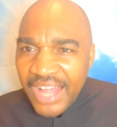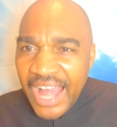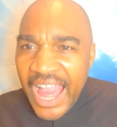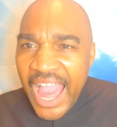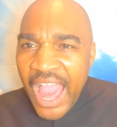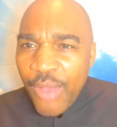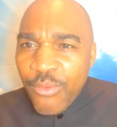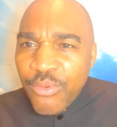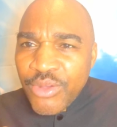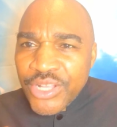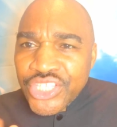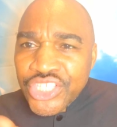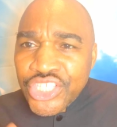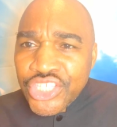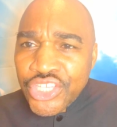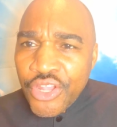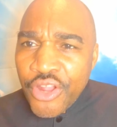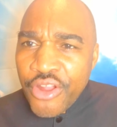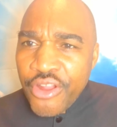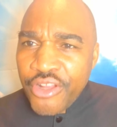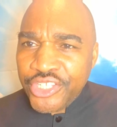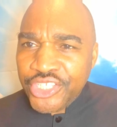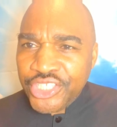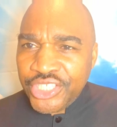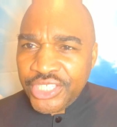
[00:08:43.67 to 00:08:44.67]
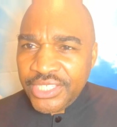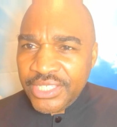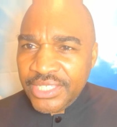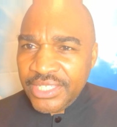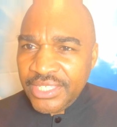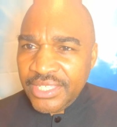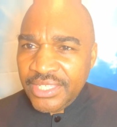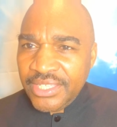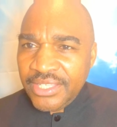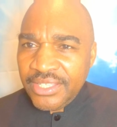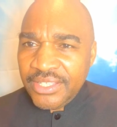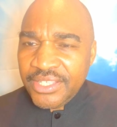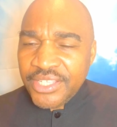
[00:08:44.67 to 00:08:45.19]
our church.
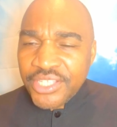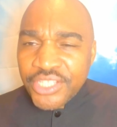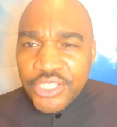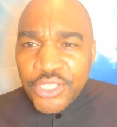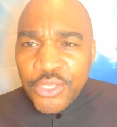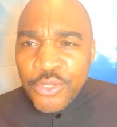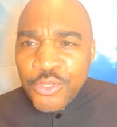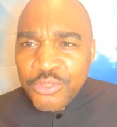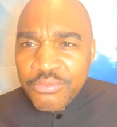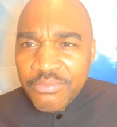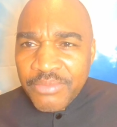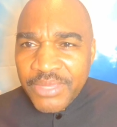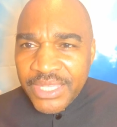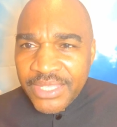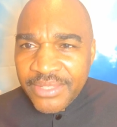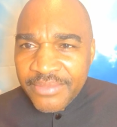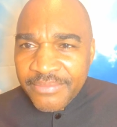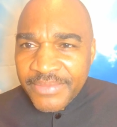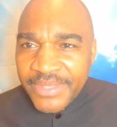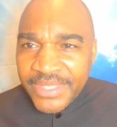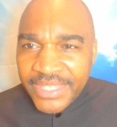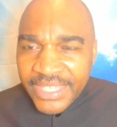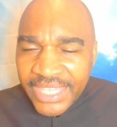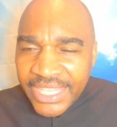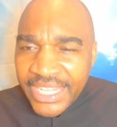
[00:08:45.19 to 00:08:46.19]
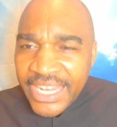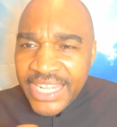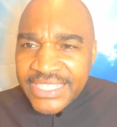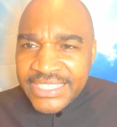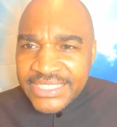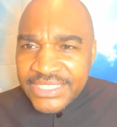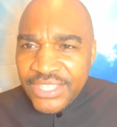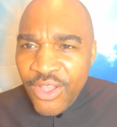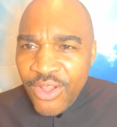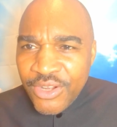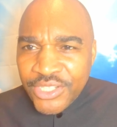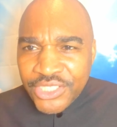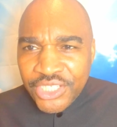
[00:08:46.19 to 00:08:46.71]
Excuse me, can I
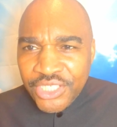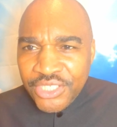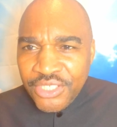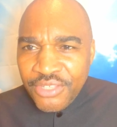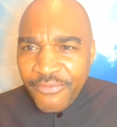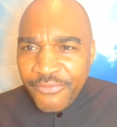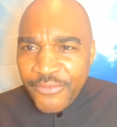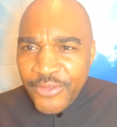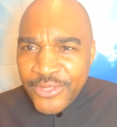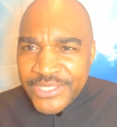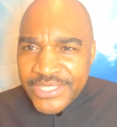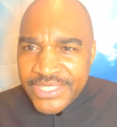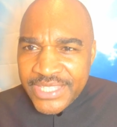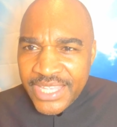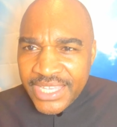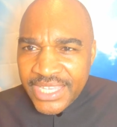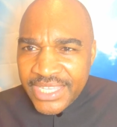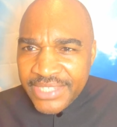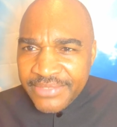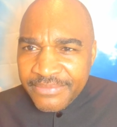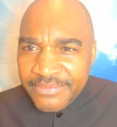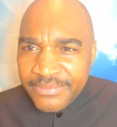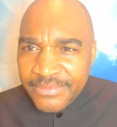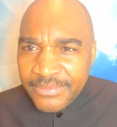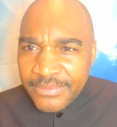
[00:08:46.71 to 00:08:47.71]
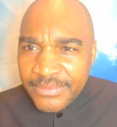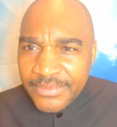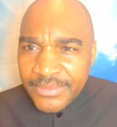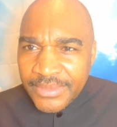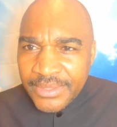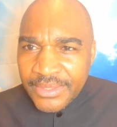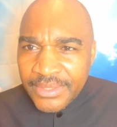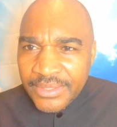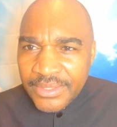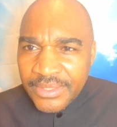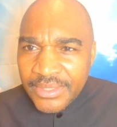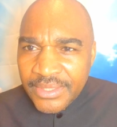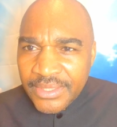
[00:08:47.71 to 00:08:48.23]
talk to you for a second?
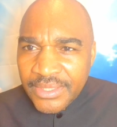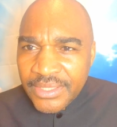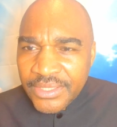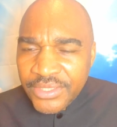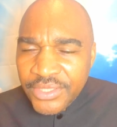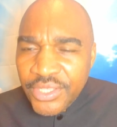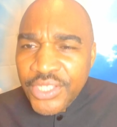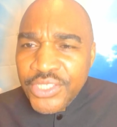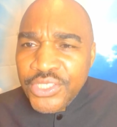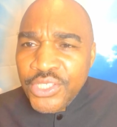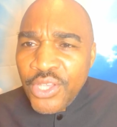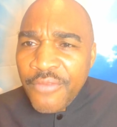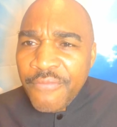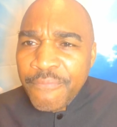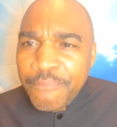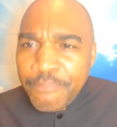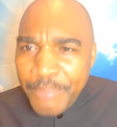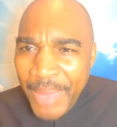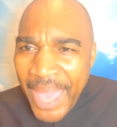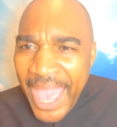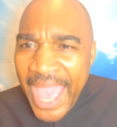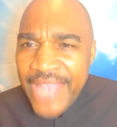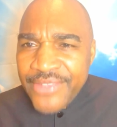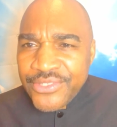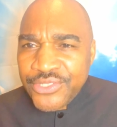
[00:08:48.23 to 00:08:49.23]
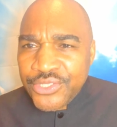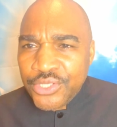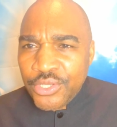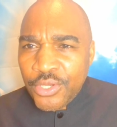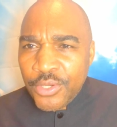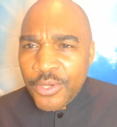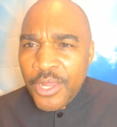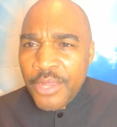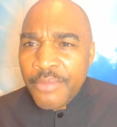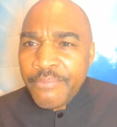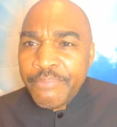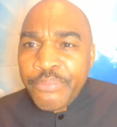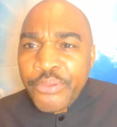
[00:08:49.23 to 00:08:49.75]
Does your pastor
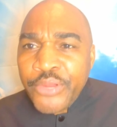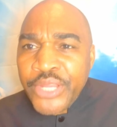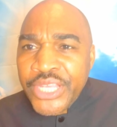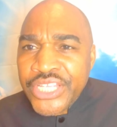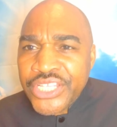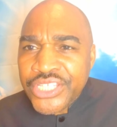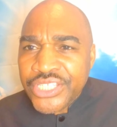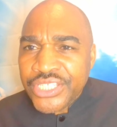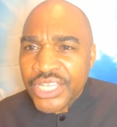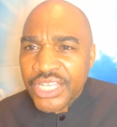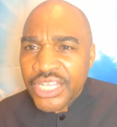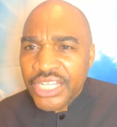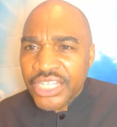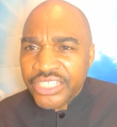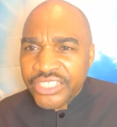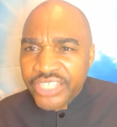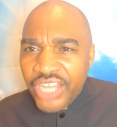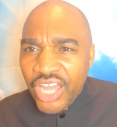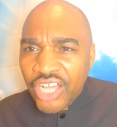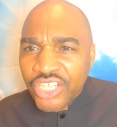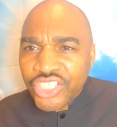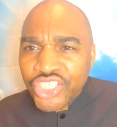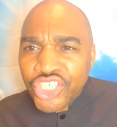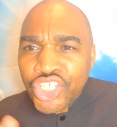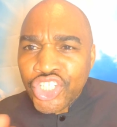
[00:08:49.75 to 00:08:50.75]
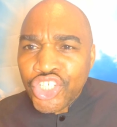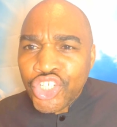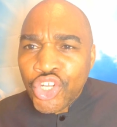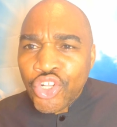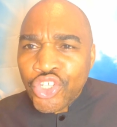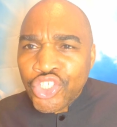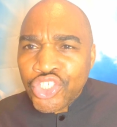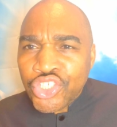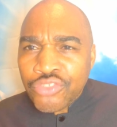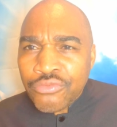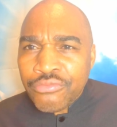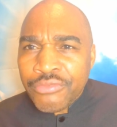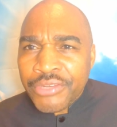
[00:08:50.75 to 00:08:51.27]
preach the
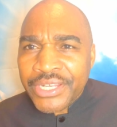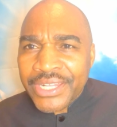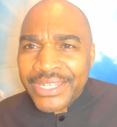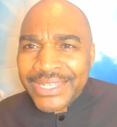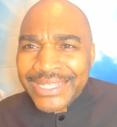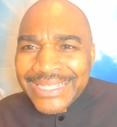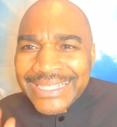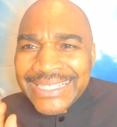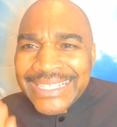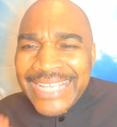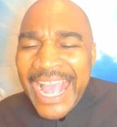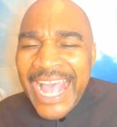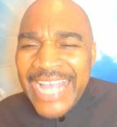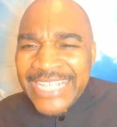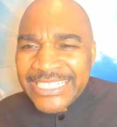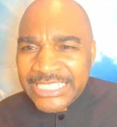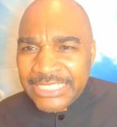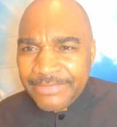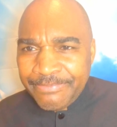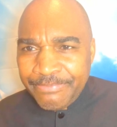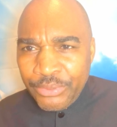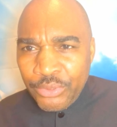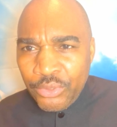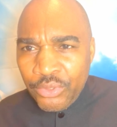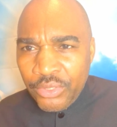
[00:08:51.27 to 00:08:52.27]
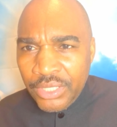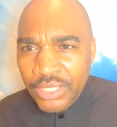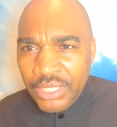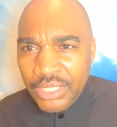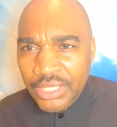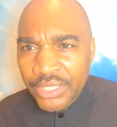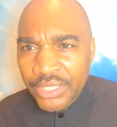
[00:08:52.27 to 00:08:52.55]
adulterated gospel